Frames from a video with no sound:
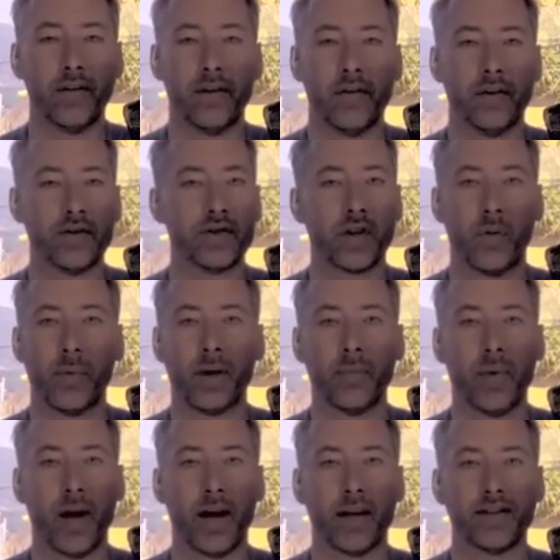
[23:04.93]
There's so many
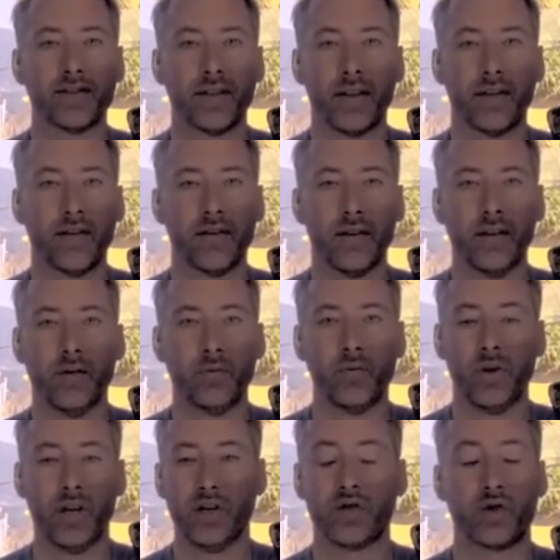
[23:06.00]
banks, you
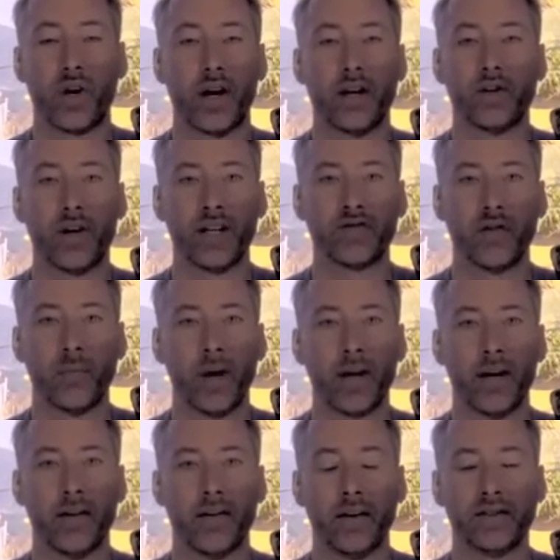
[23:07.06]
just try to transfer
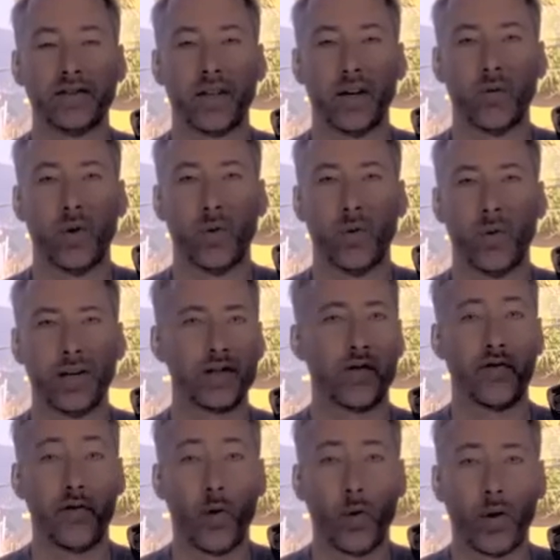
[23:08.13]
money and they say, well, what's
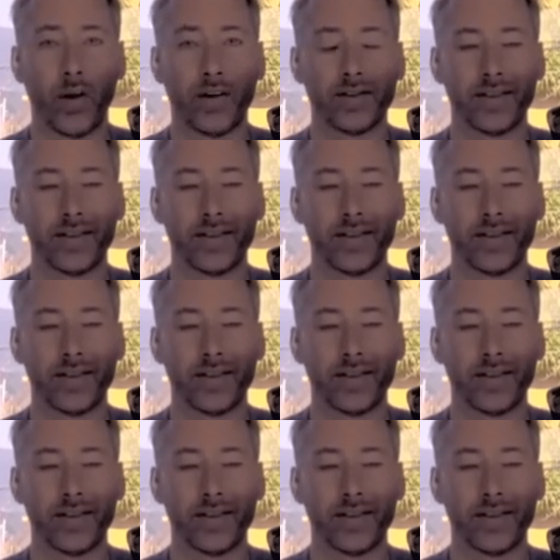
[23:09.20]
it for?